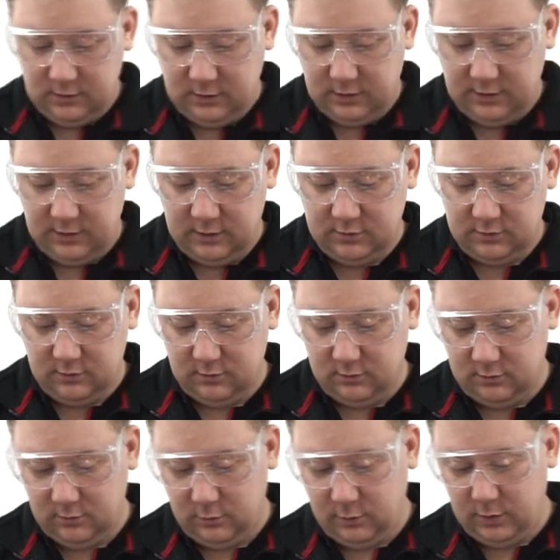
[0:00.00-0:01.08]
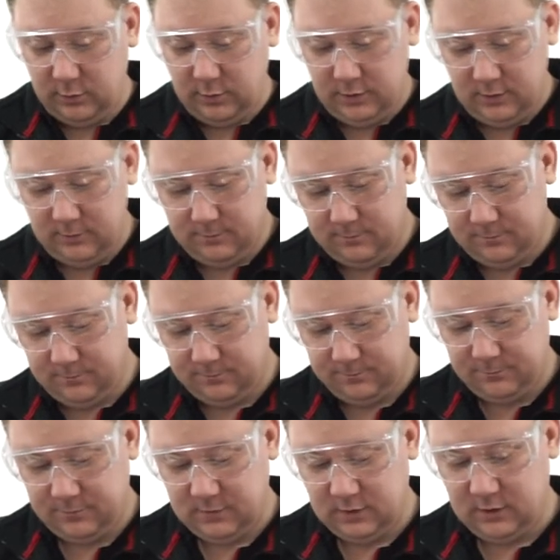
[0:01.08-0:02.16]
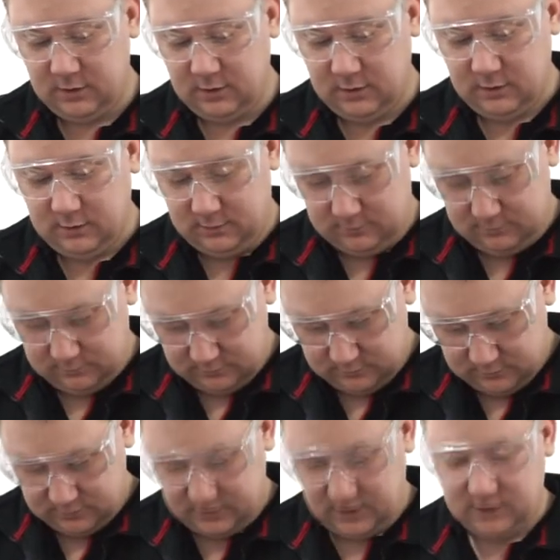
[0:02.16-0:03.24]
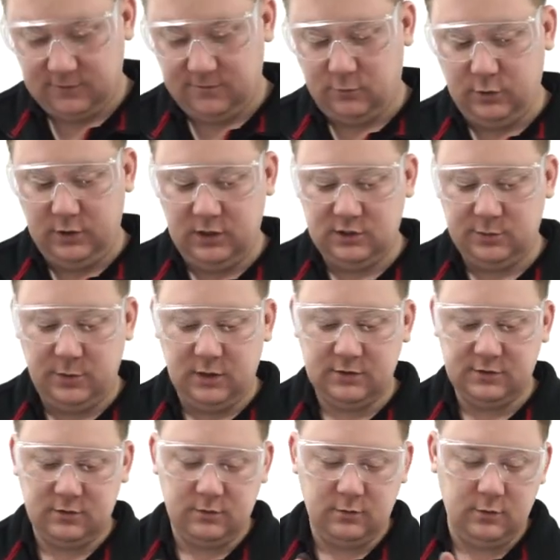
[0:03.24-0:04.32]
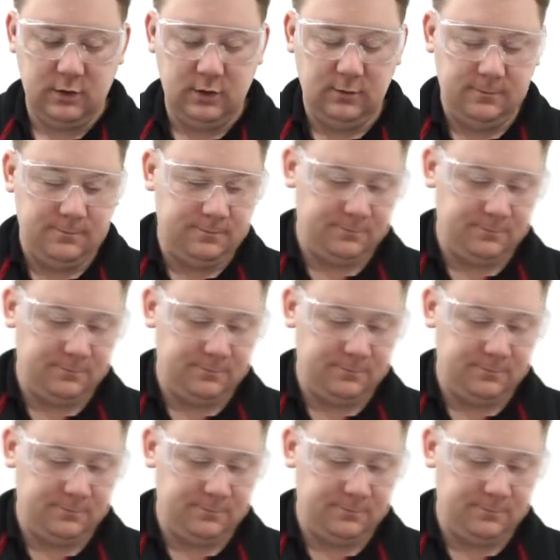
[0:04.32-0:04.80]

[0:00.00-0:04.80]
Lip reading: and then do the rear one up. So that's 40 inch-pounds on the rear,